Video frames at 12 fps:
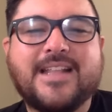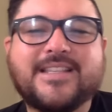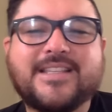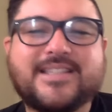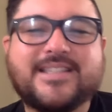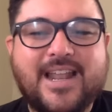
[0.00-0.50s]
And
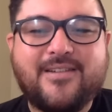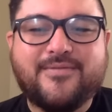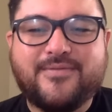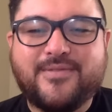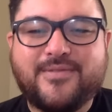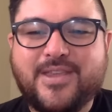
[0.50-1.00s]
instead
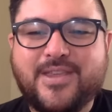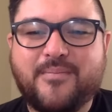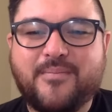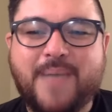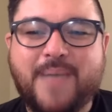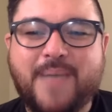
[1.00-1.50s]
of
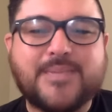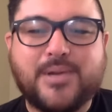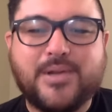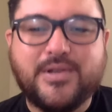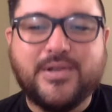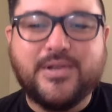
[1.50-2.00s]

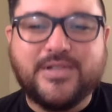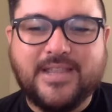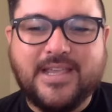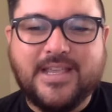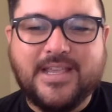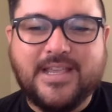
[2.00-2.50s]
mass
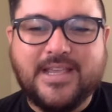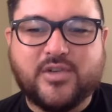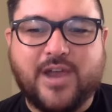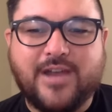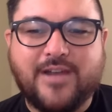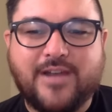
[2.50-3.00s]
producing these,
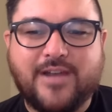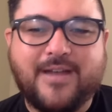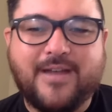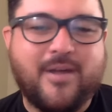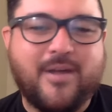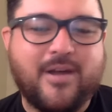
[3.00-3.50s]
trying to
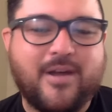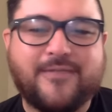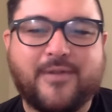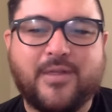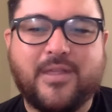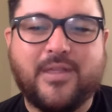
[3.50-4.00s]
find a
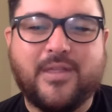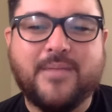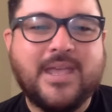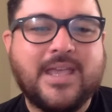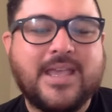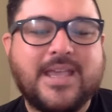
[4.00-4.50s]
market for them,